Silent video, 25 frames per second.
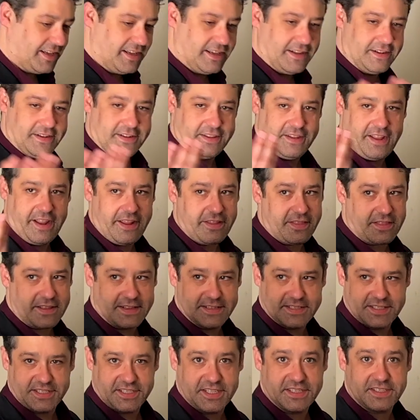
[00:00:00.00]
in length
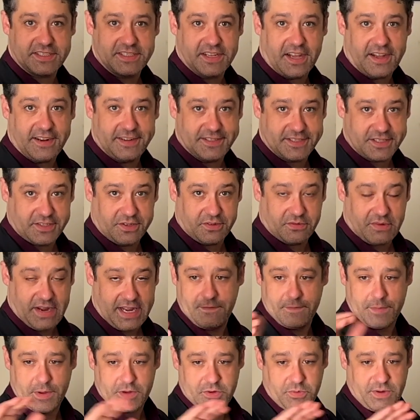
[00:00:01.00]
is just not as
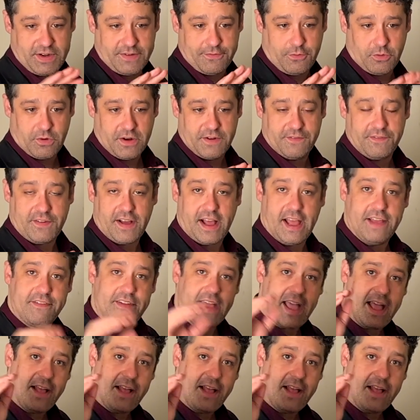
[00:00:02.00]
great between 4 and 5,